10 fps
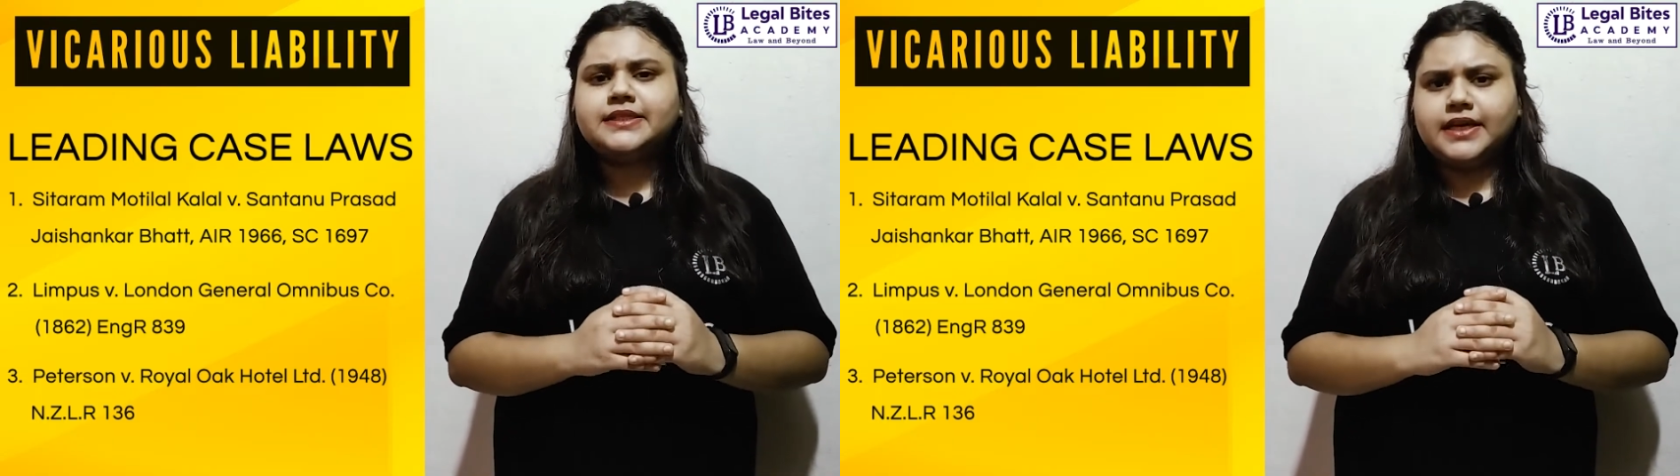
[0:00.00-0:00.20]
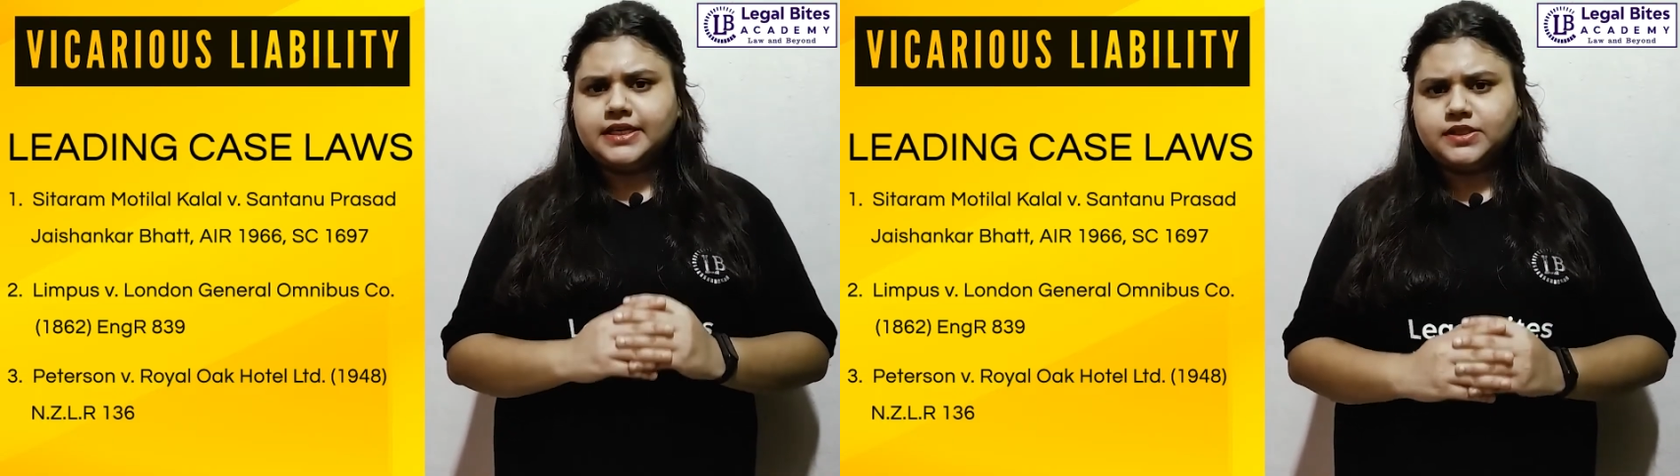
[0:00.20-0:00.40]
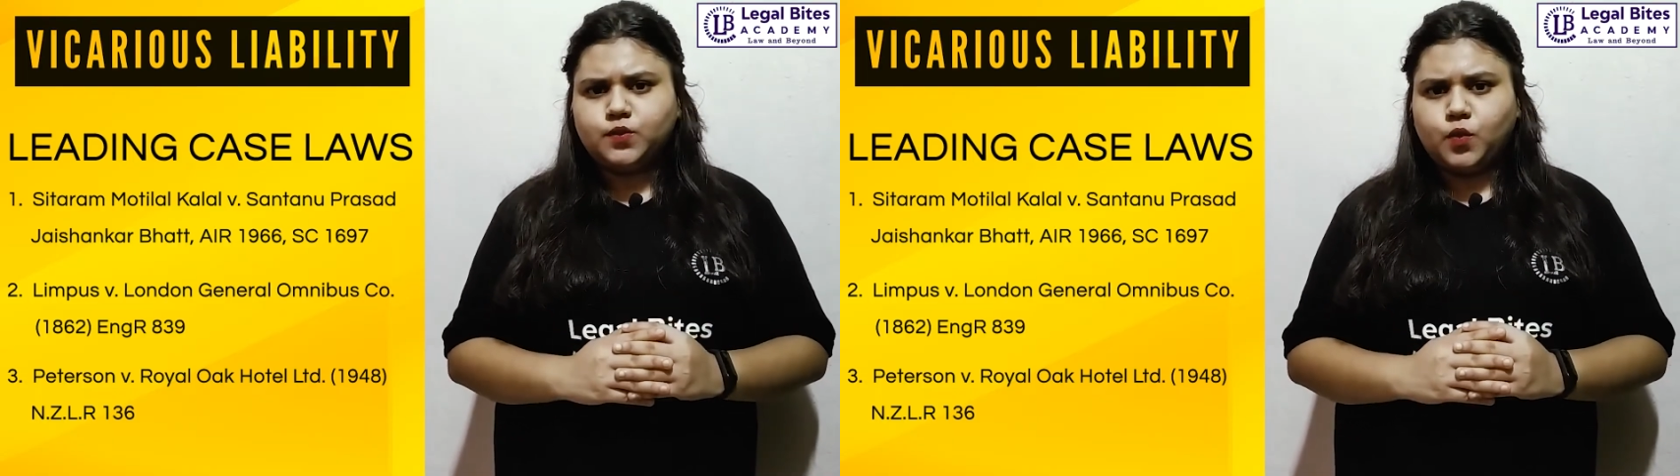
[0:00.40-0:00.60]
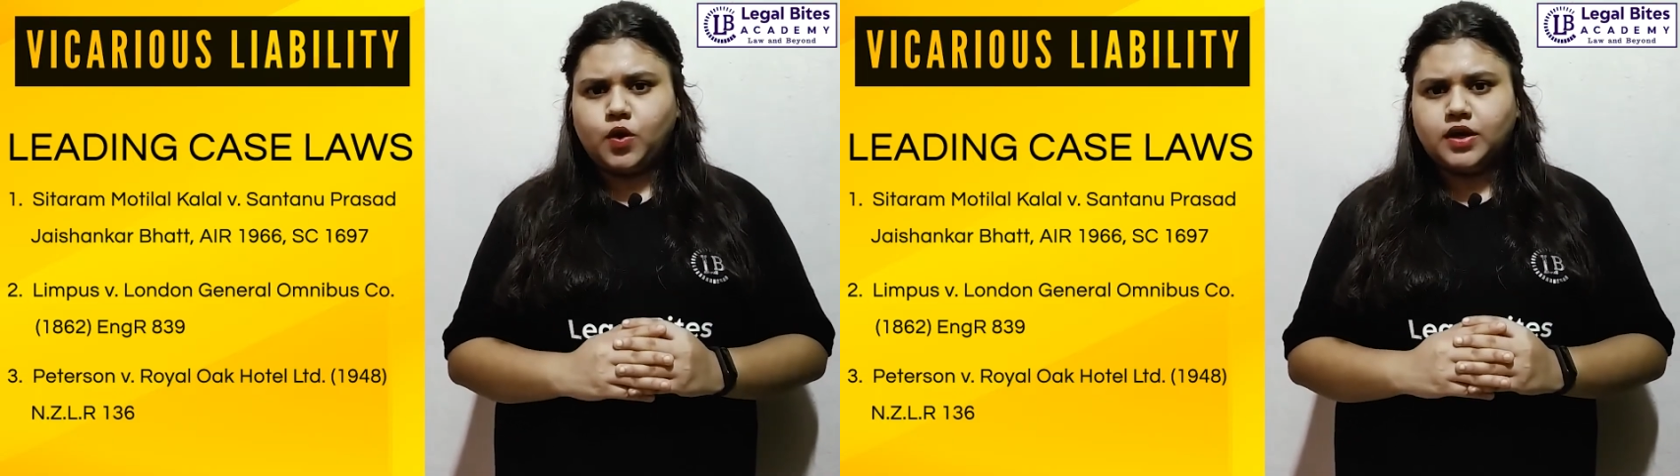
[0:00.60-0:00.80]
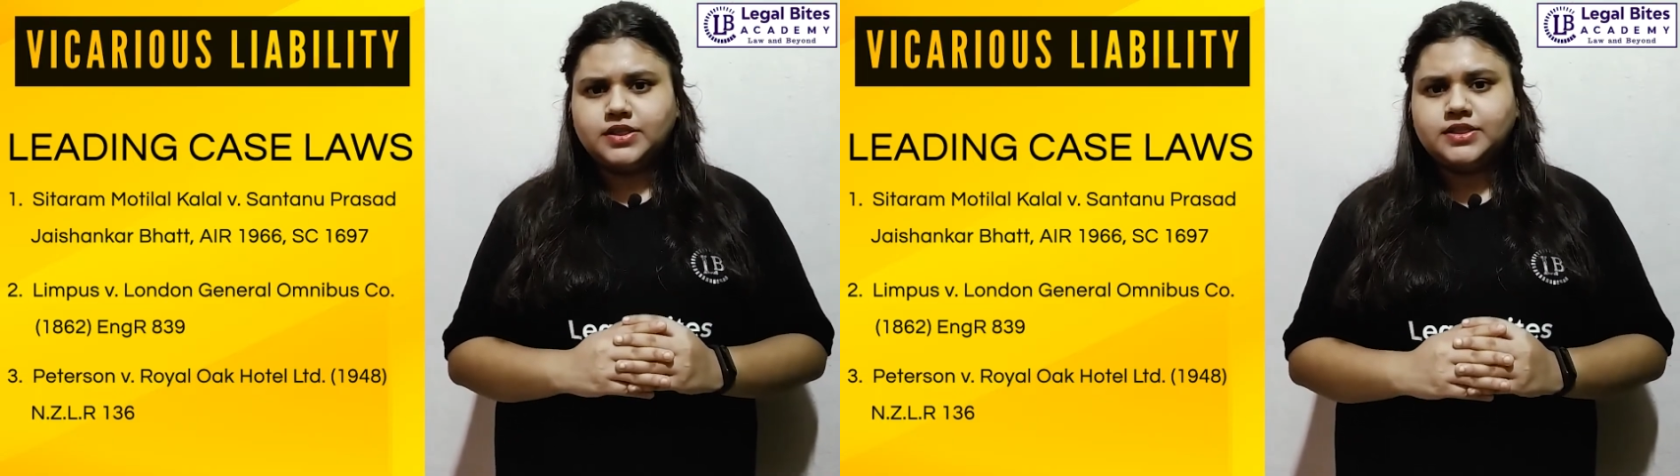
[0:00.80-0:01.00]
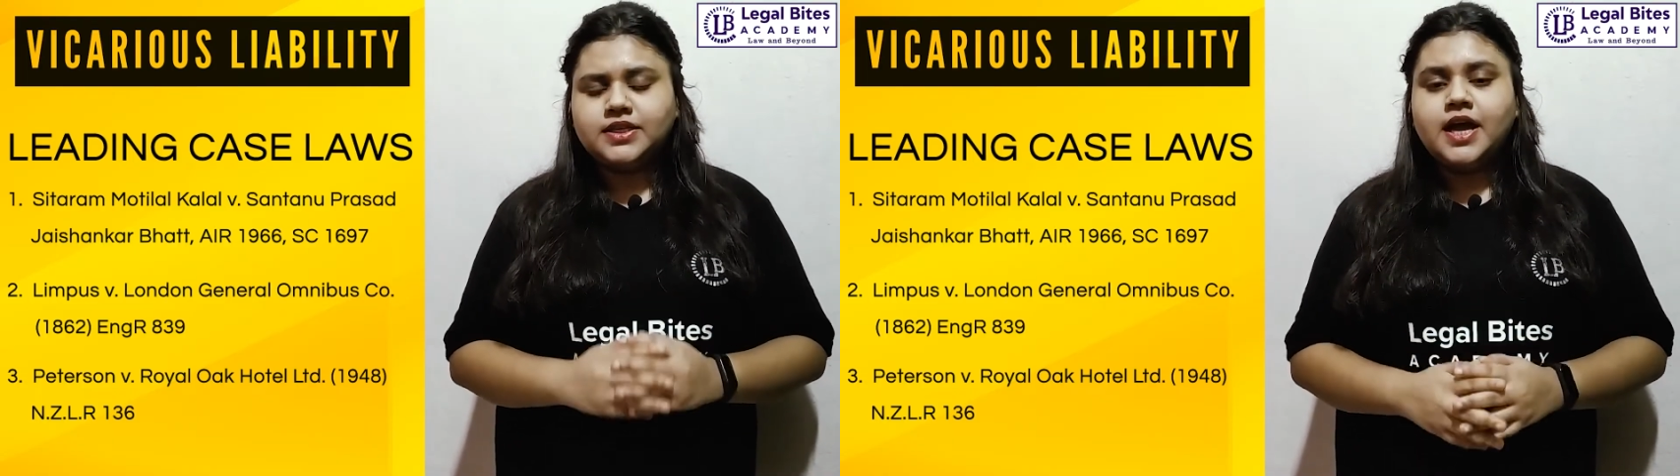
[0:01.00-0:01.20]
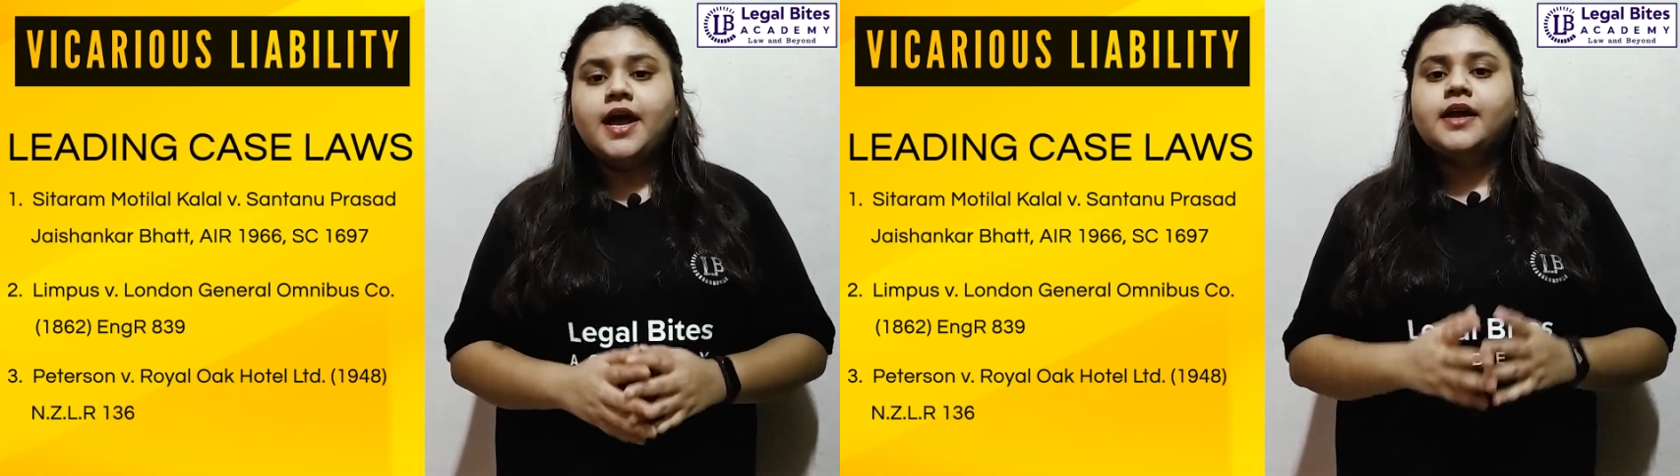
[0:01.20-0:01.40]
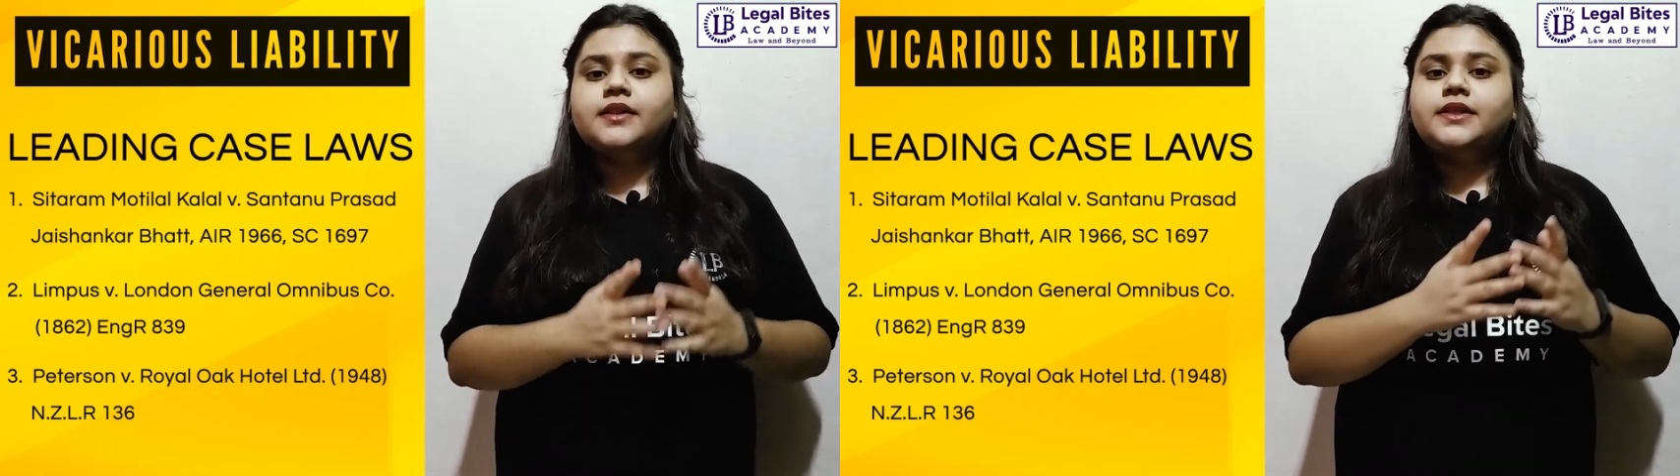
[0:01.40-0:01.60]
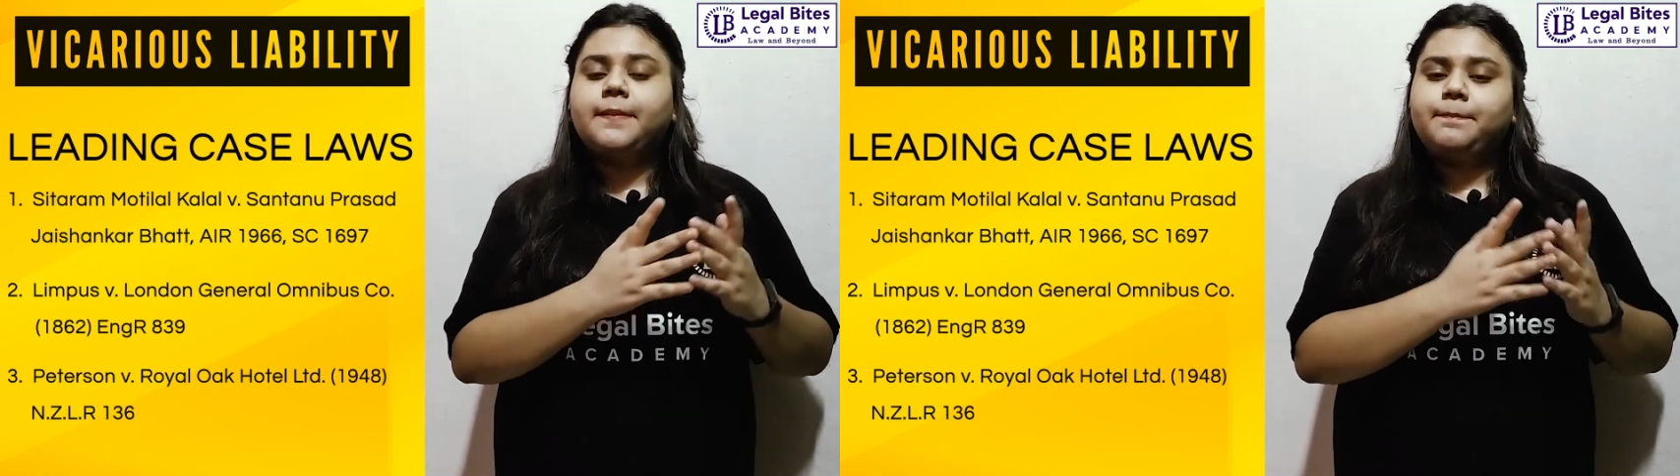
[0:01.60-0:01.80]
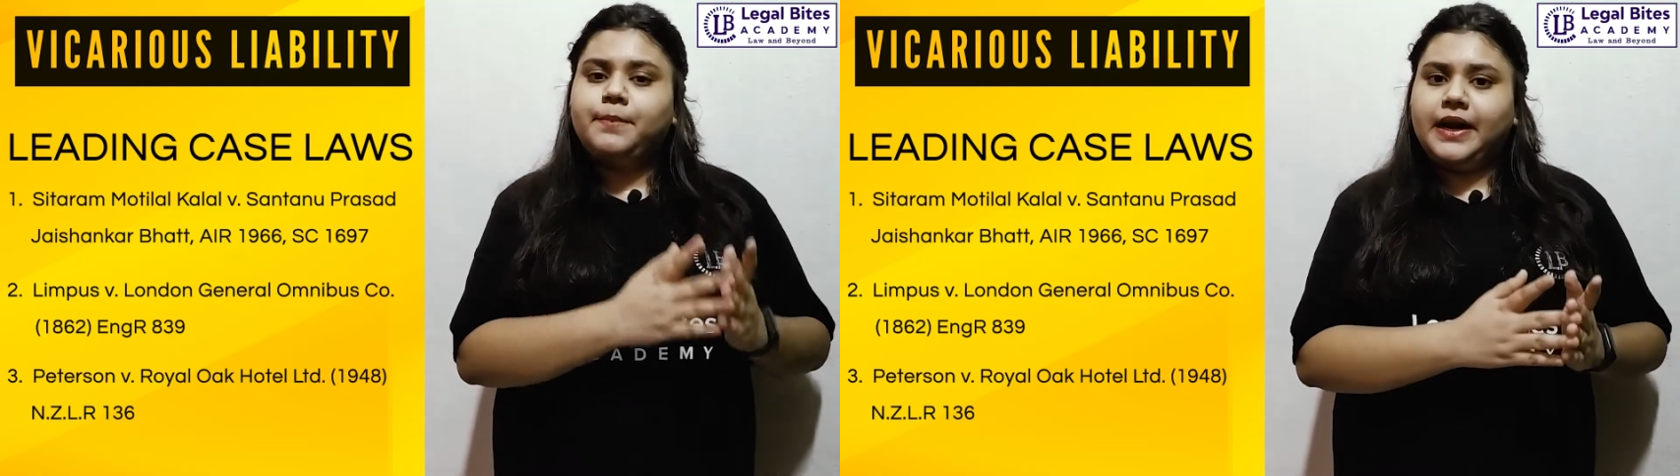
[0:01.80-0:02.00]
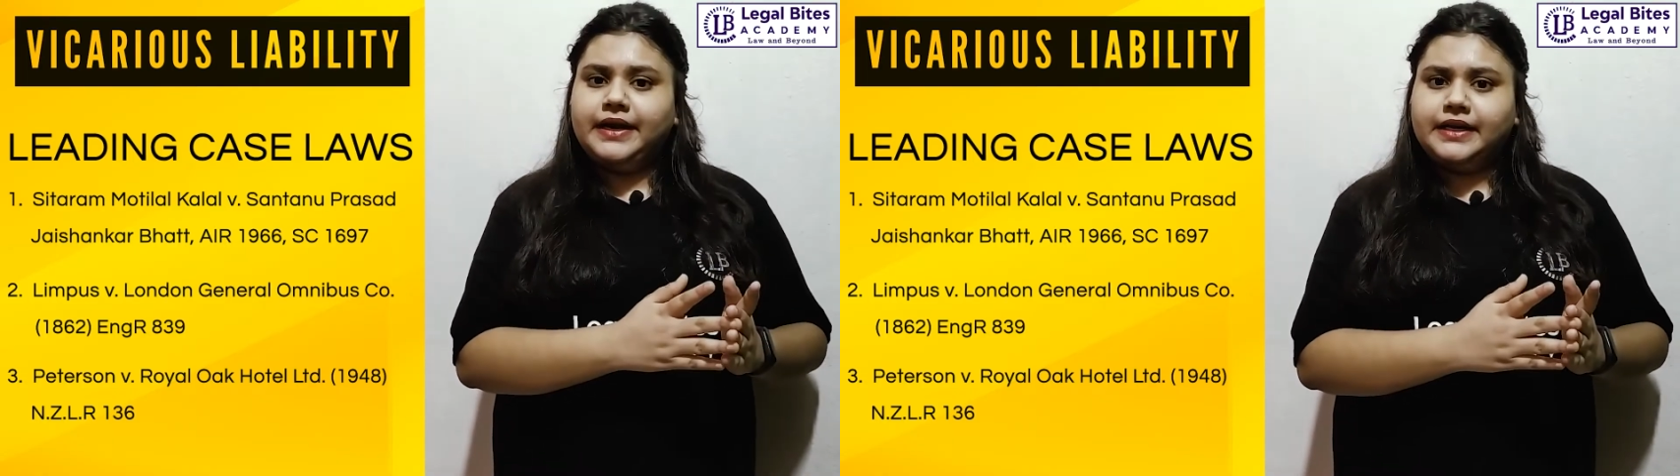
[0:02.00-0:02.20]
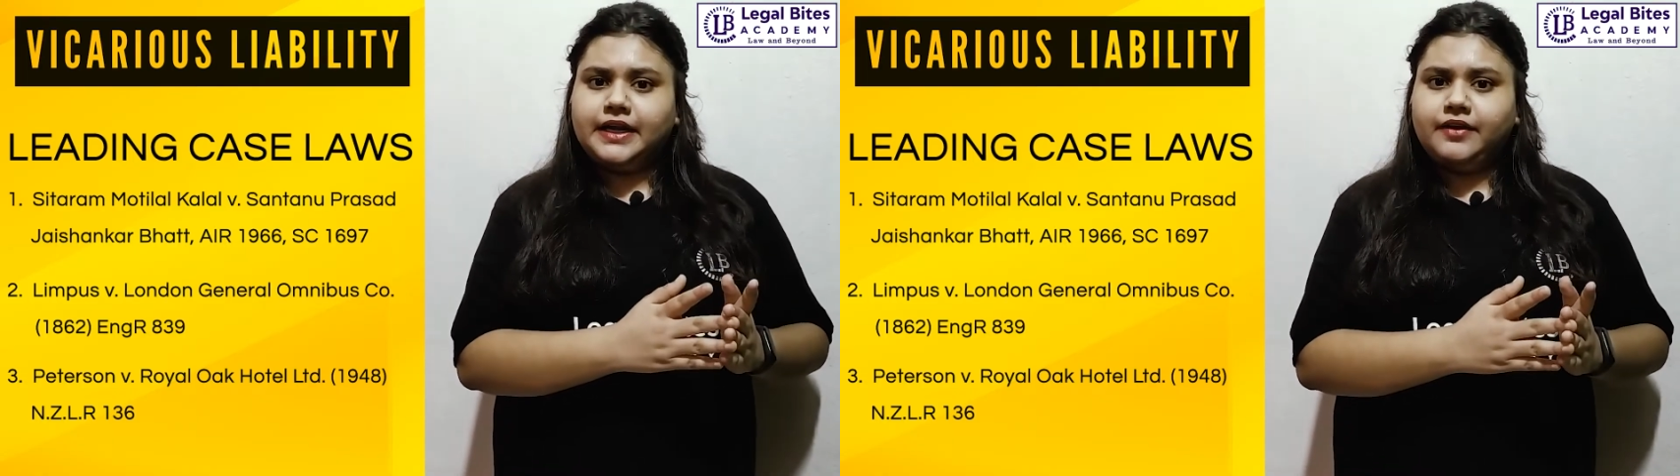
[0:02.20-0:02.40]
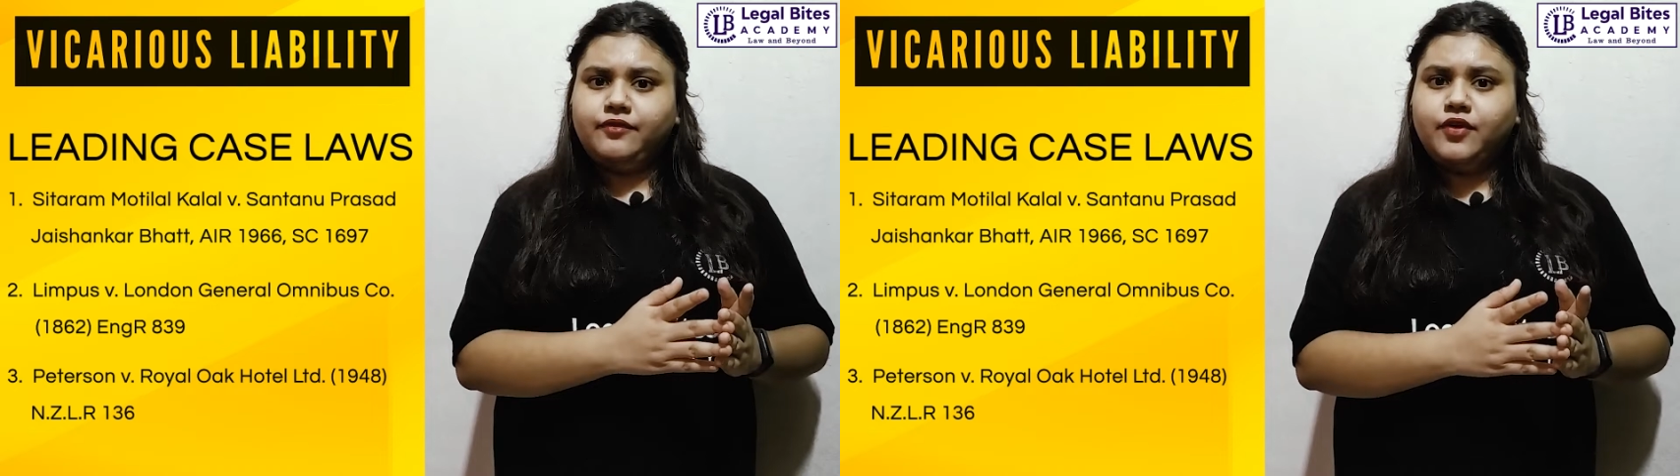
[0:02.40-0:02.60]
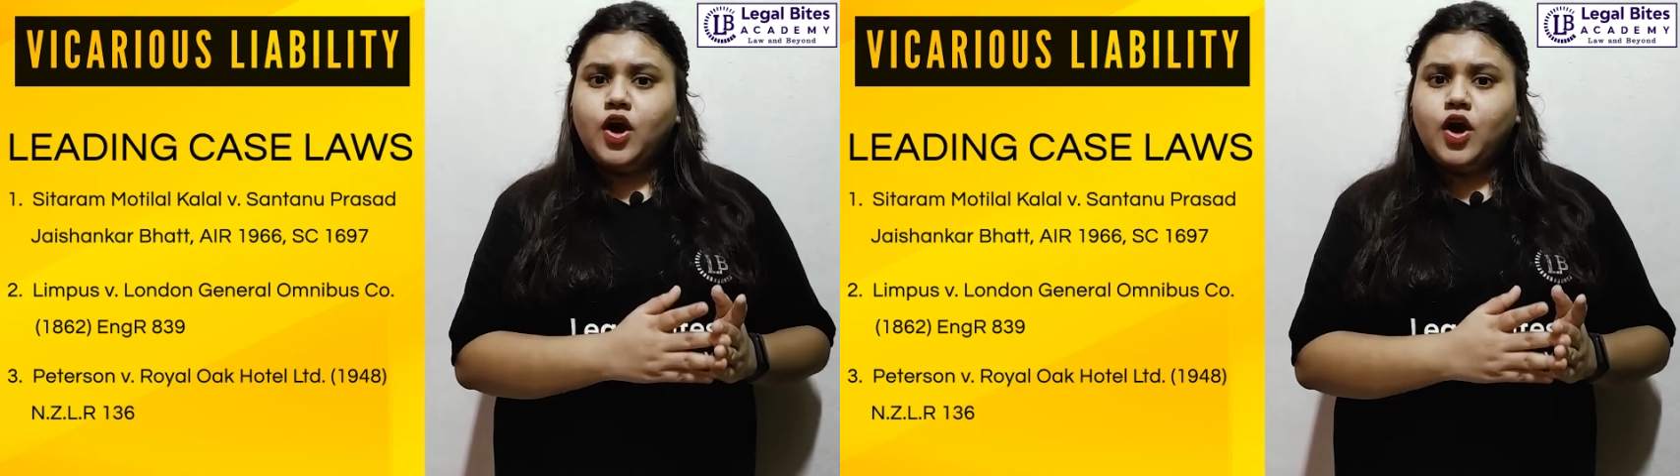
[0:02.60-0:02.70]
case was the plaintiff